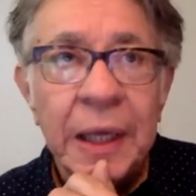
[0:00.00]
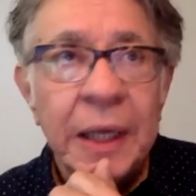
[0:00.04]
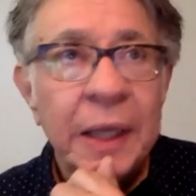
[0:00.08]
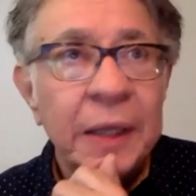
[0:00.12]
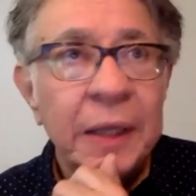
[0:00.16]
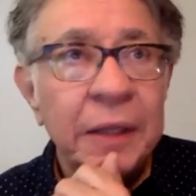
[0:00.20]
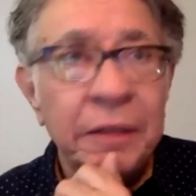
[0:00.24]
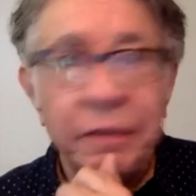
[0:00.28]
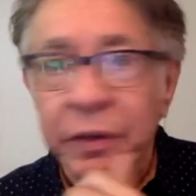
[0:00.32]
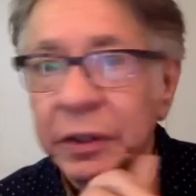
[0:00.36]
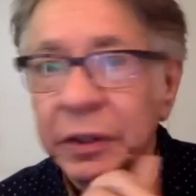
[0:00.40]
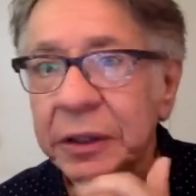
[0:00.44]

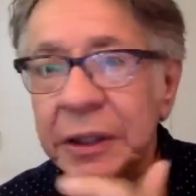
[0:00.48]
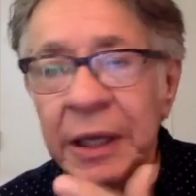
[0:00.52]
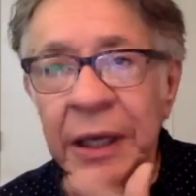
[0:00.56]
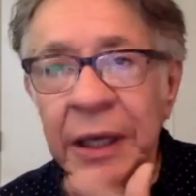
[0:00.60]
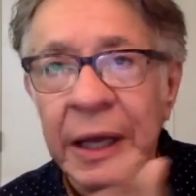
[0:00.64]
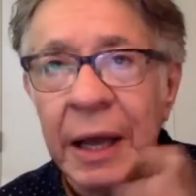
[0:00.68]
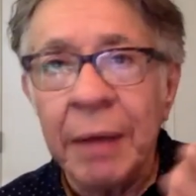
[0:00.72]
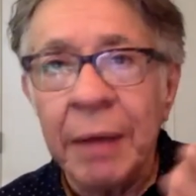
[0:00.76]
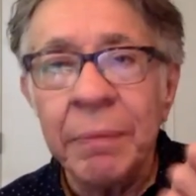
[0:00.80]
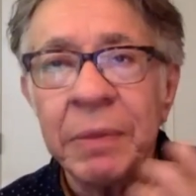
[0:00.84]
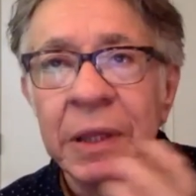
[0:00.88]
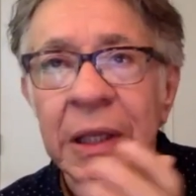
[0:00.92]
the first thing
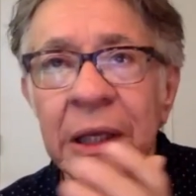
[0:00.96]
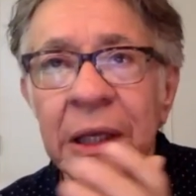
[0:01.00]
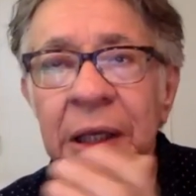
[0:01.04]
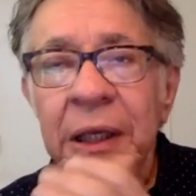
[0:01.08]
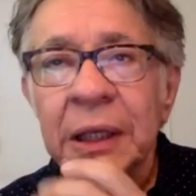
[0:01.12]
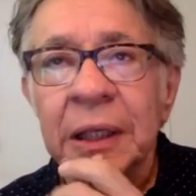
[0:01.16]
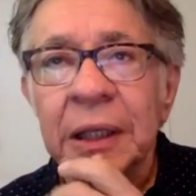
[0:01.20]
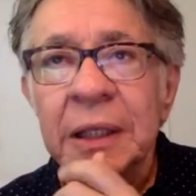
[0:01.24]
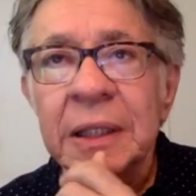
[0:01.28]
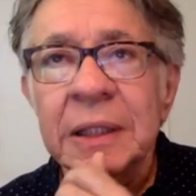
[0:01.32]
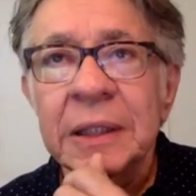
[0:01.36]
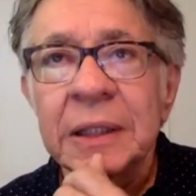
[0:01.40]
I'm
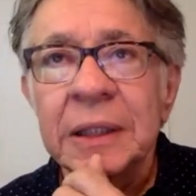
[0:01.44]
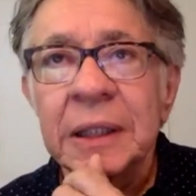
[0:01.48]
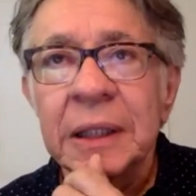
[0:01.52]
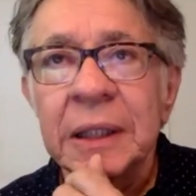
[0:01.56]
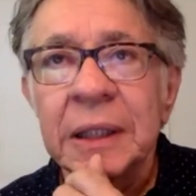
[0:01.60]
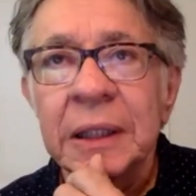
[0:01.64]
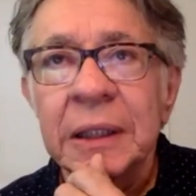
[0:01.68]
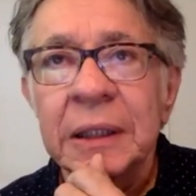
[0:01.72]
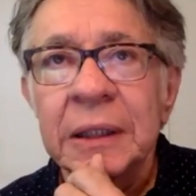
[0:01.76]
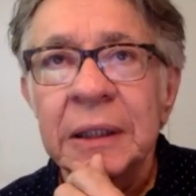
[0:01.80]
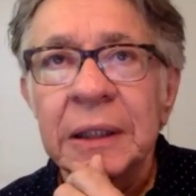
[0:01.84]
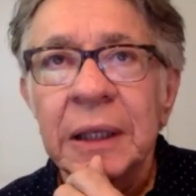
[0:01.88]
thinking is,
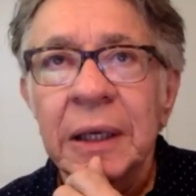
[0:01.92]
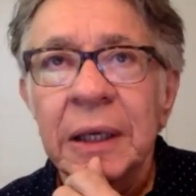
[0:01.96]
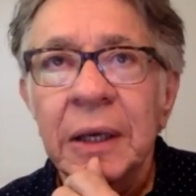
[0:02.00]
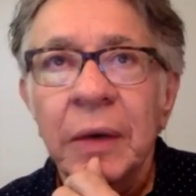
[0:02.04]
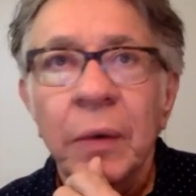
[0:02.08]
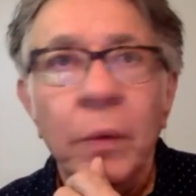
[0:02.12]
is